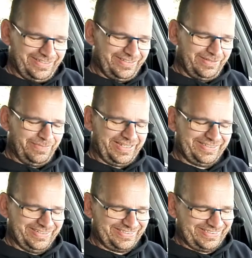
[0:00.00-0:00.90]
The
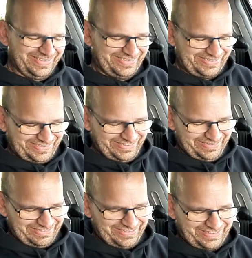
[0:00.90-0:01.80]
magnets just
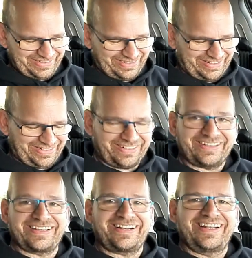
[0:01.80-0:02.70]

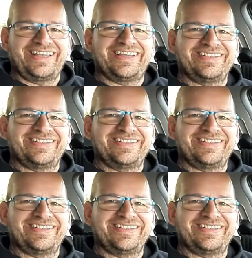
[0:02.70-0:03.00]
click